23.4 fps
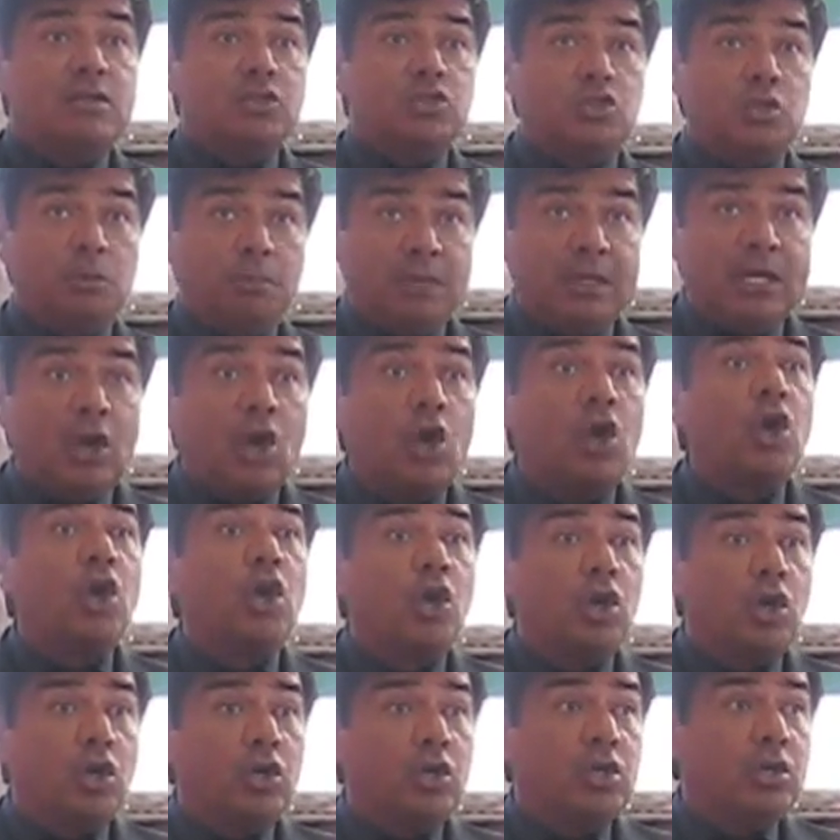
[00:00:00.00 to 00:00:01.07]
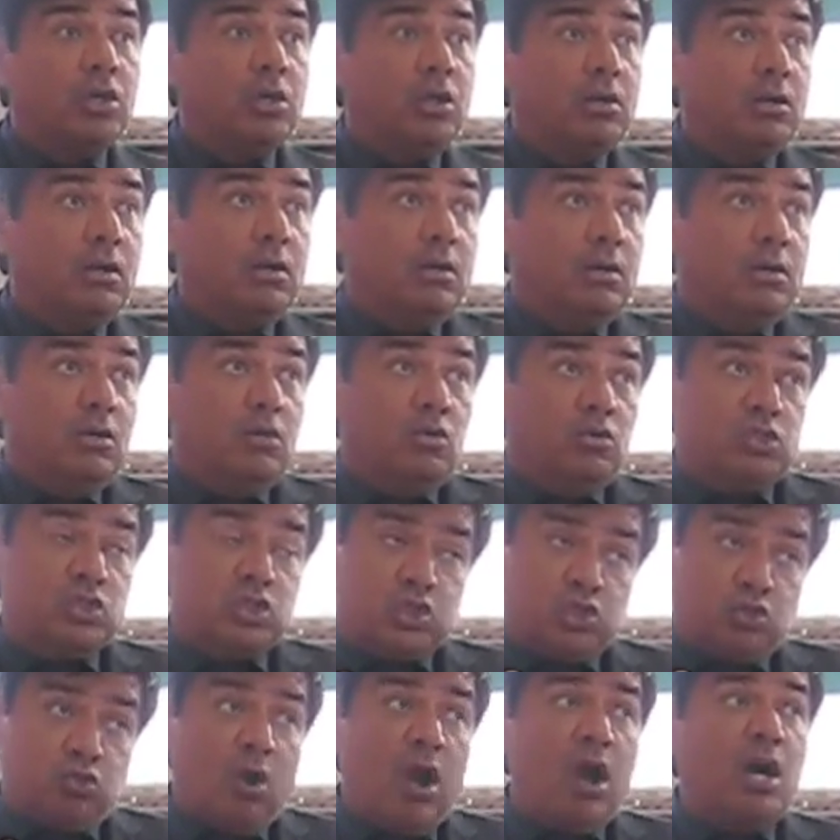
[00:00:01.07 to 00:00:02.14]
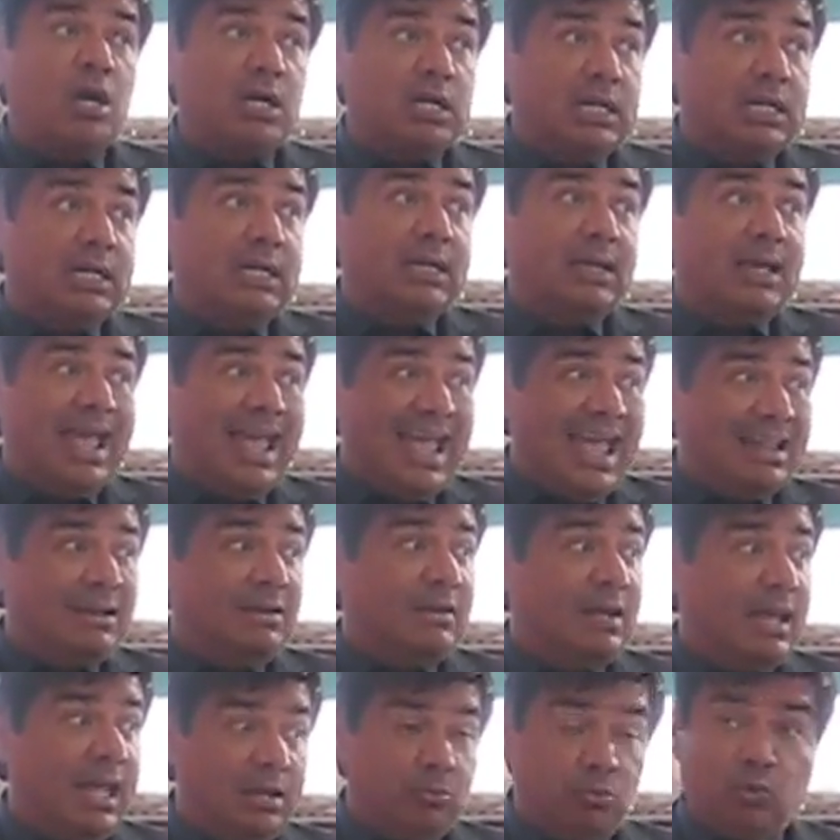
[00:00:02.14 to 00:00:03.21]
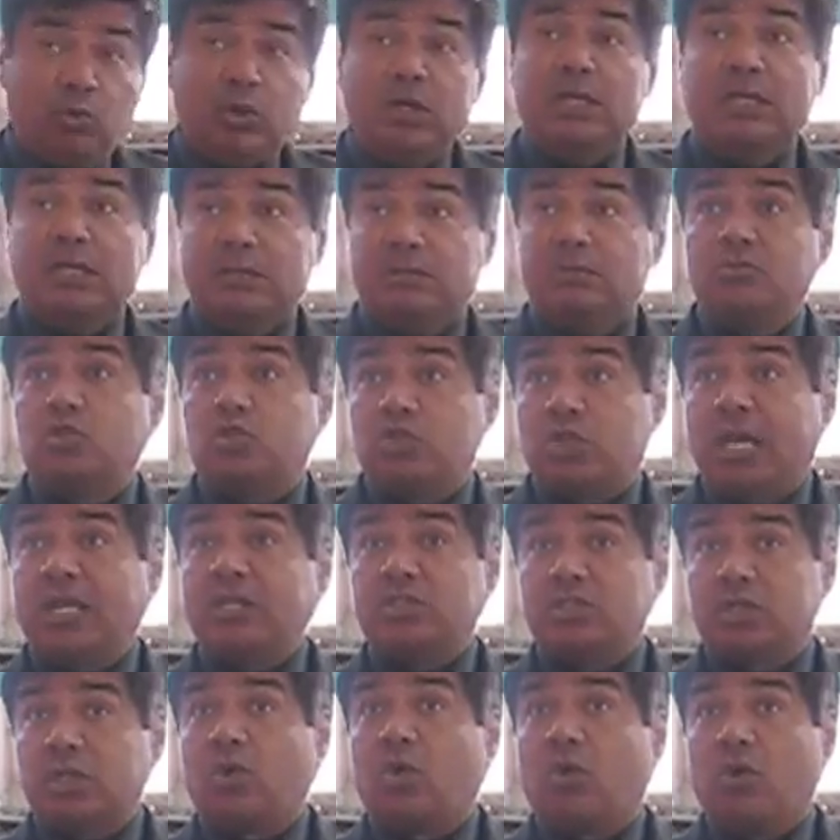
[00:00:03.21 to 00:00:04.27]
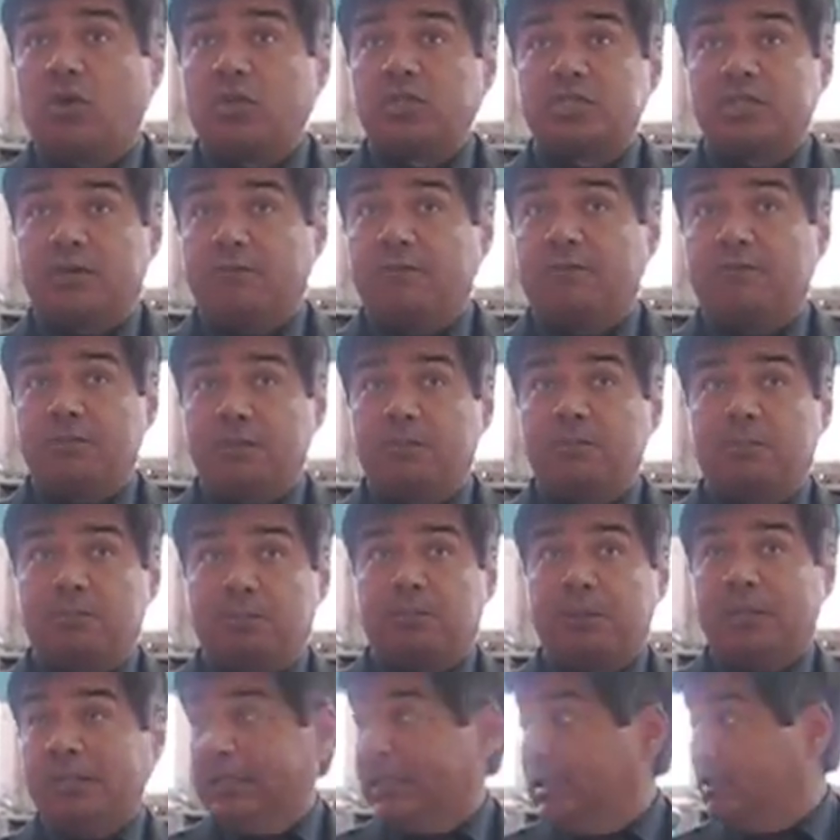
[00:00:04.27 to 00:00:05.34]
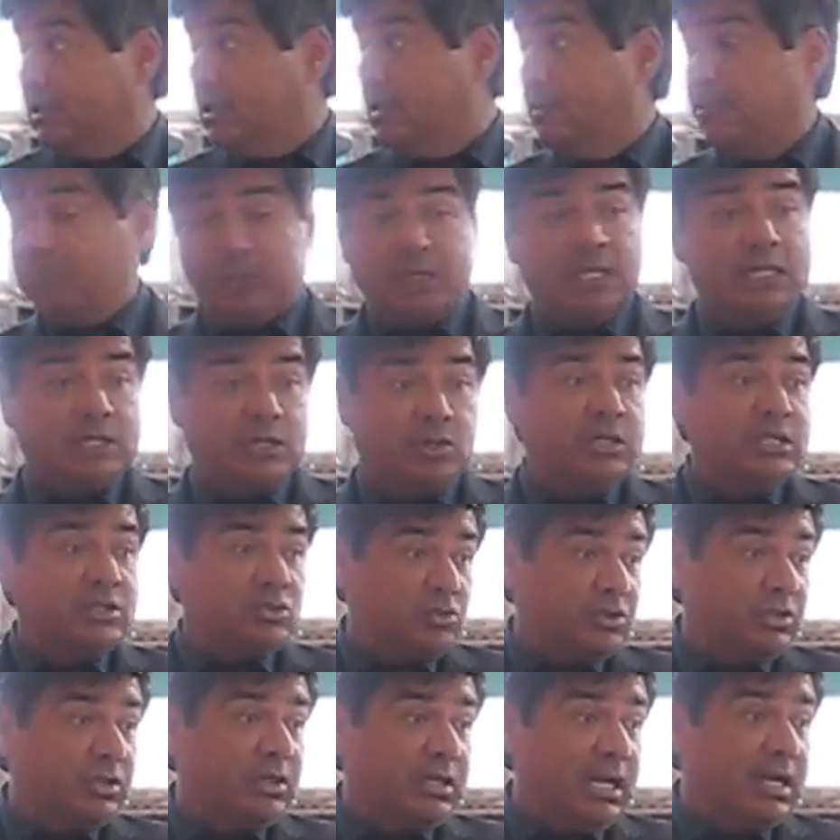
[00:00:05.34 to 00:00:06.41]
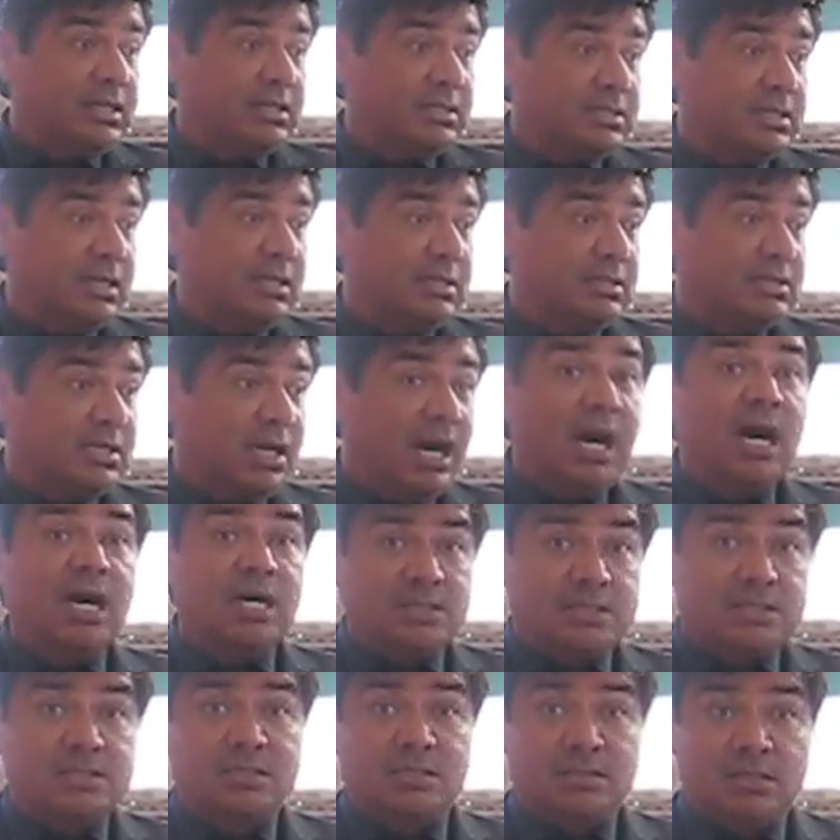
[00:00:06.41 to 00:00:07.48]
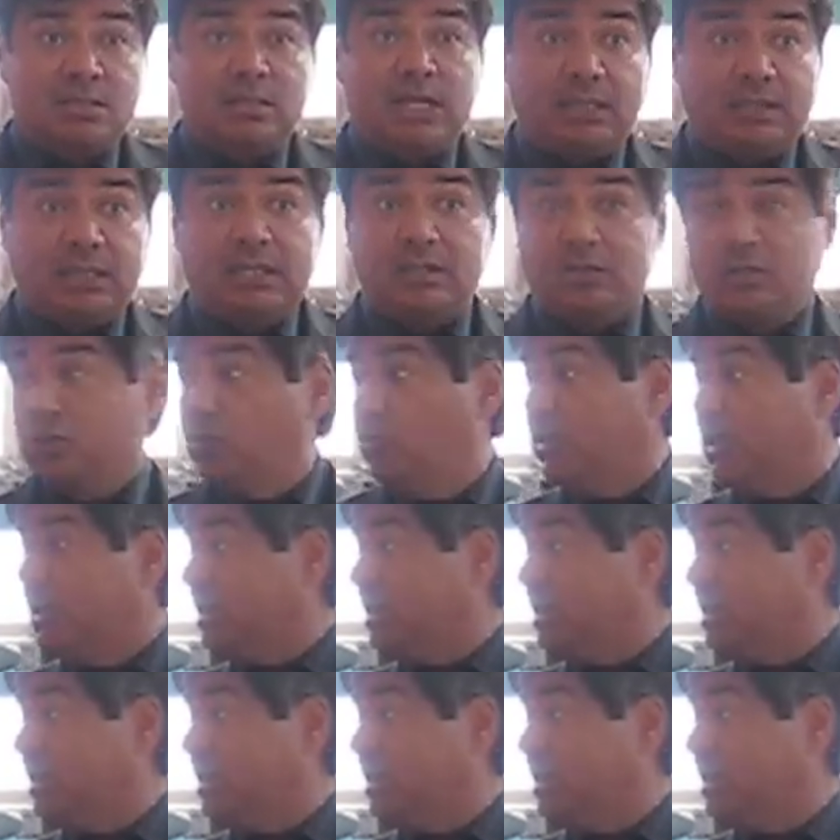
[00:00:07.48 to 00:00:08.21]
to be heard strongly and really change the course of the political history of the United States. Us, Latinos, who would